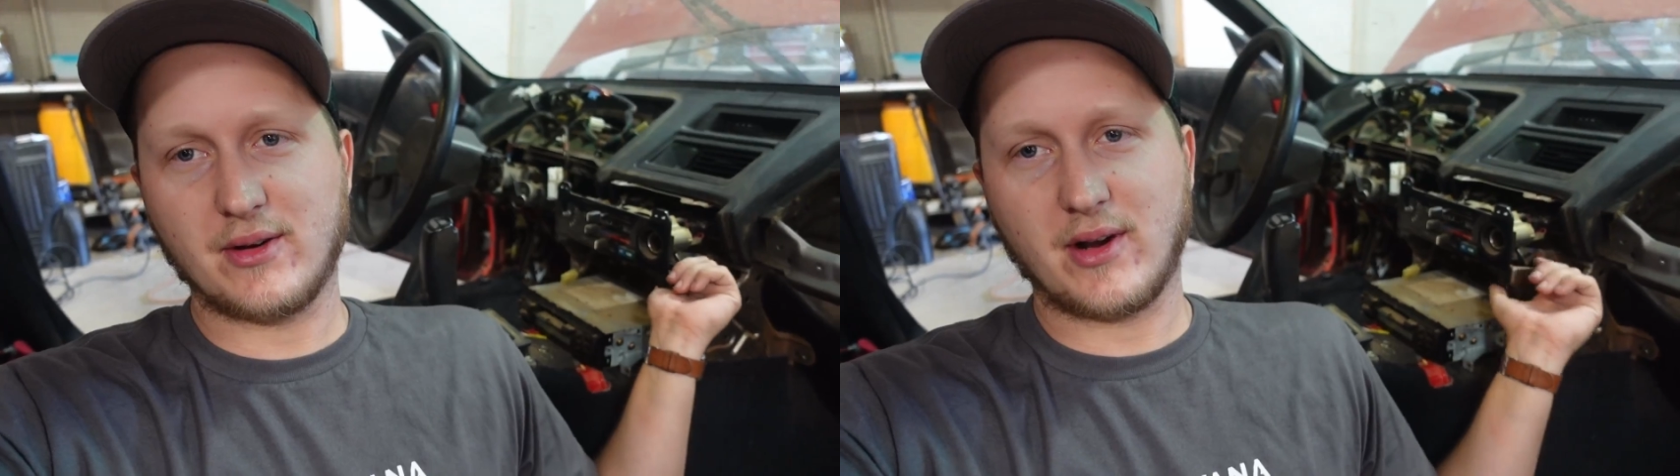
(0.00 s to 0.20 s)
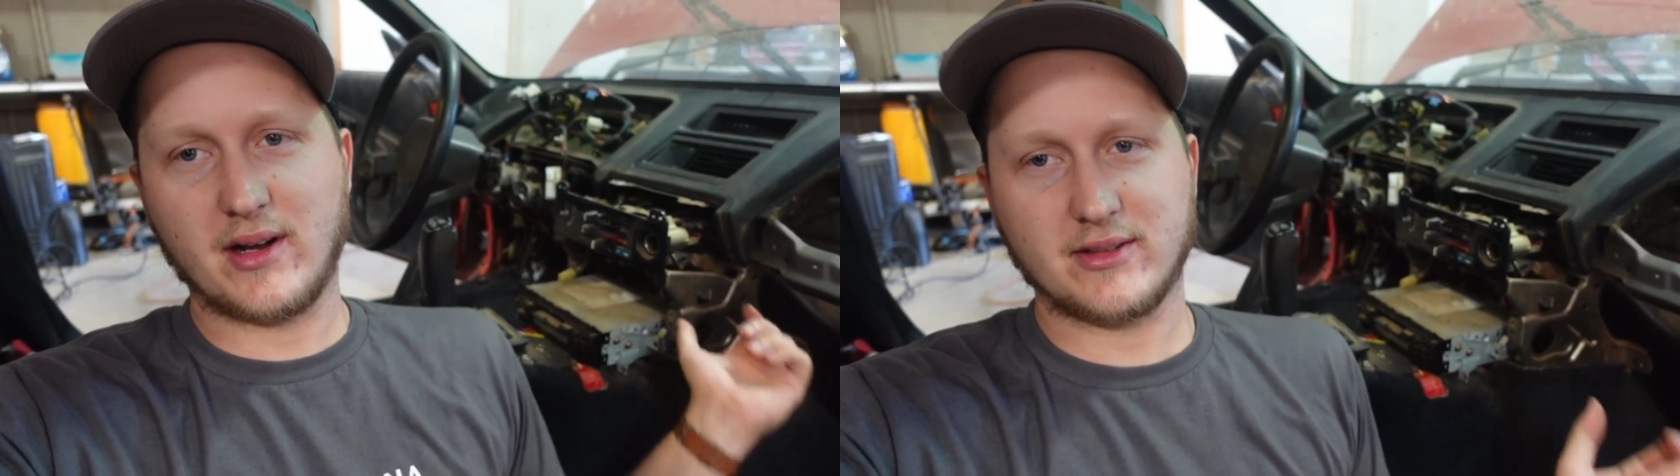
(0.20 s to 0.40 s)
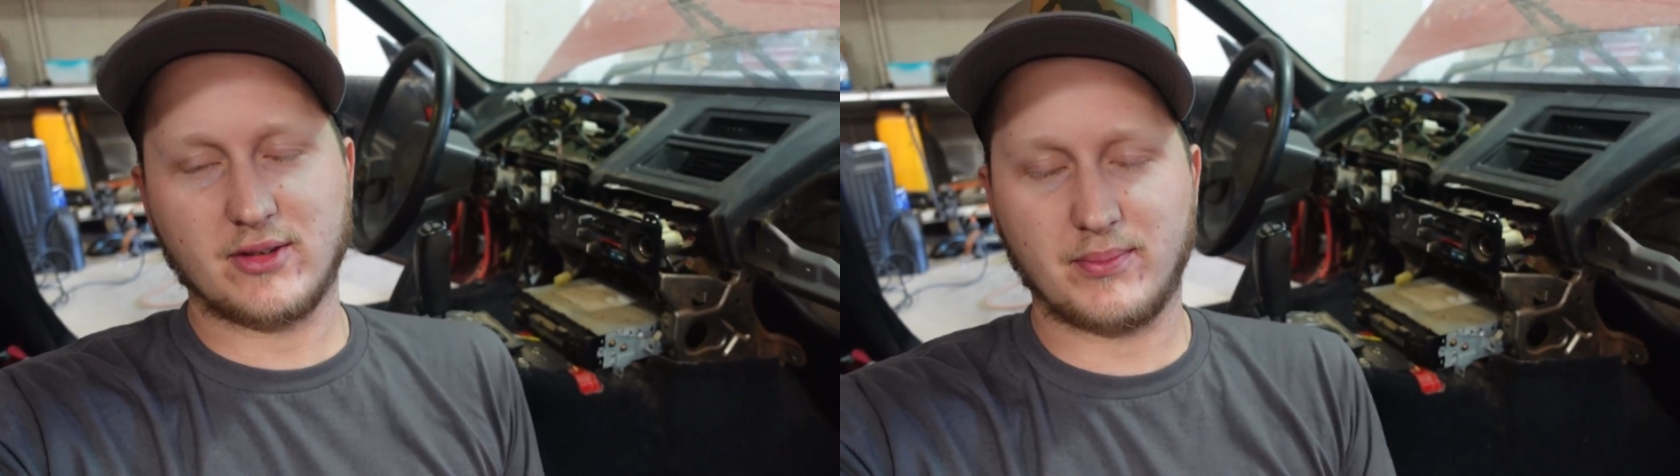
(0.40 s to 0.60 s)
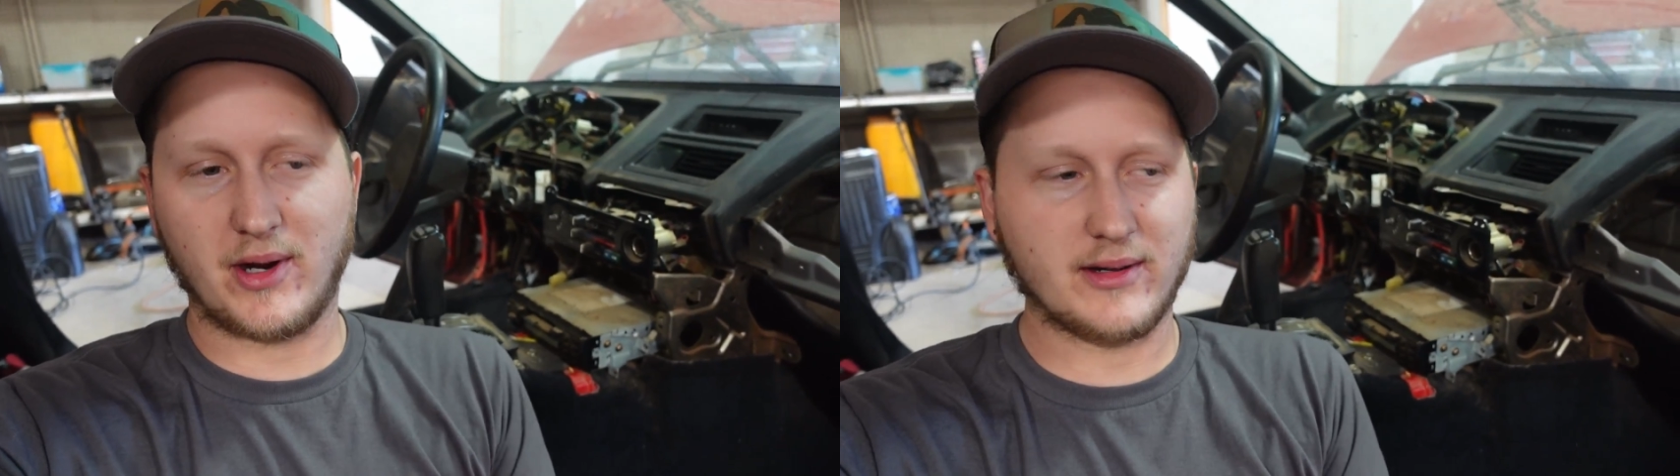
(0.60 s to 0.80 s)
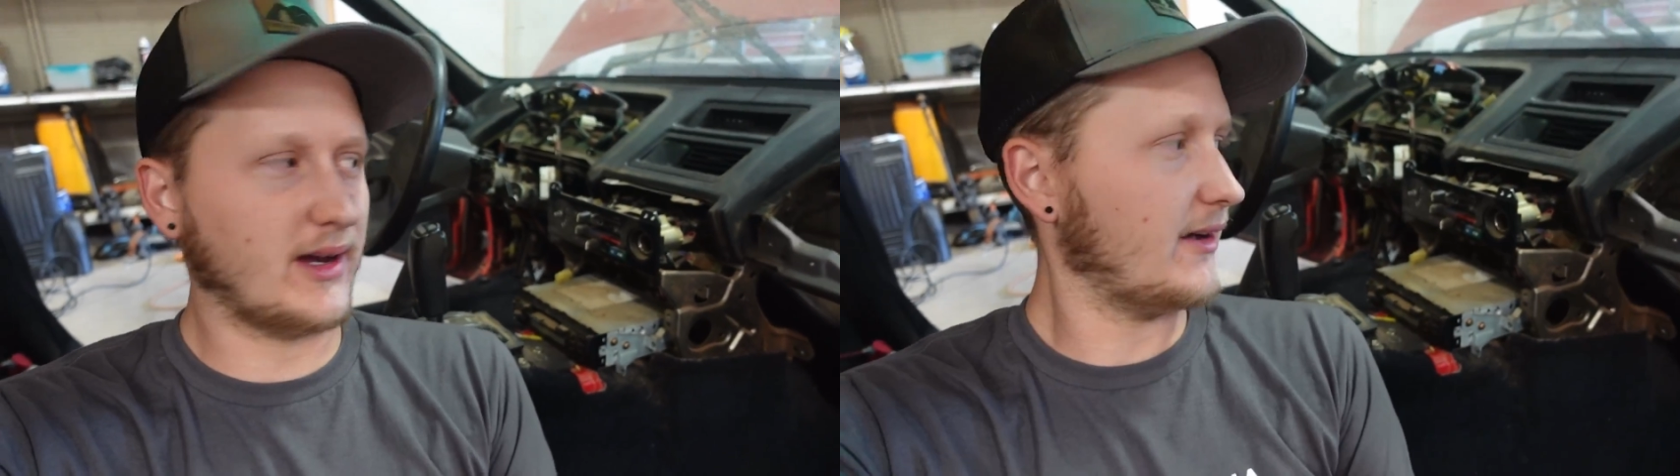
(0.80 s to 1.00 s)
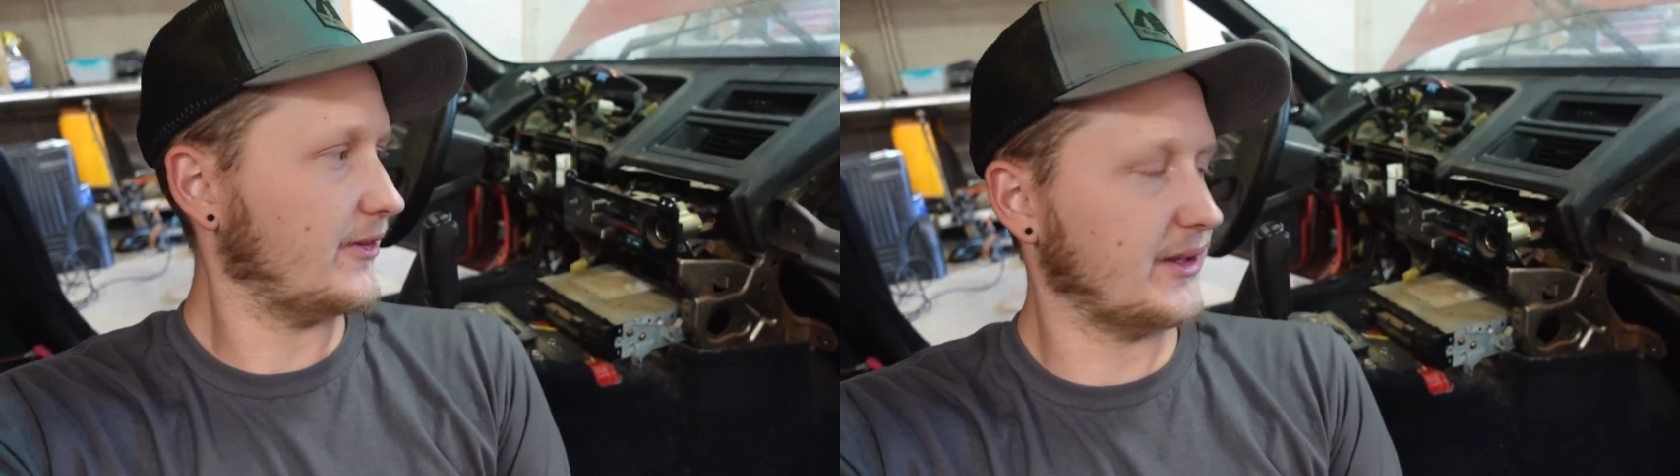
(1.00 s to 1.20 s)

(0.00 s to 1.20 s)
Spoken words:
console part off,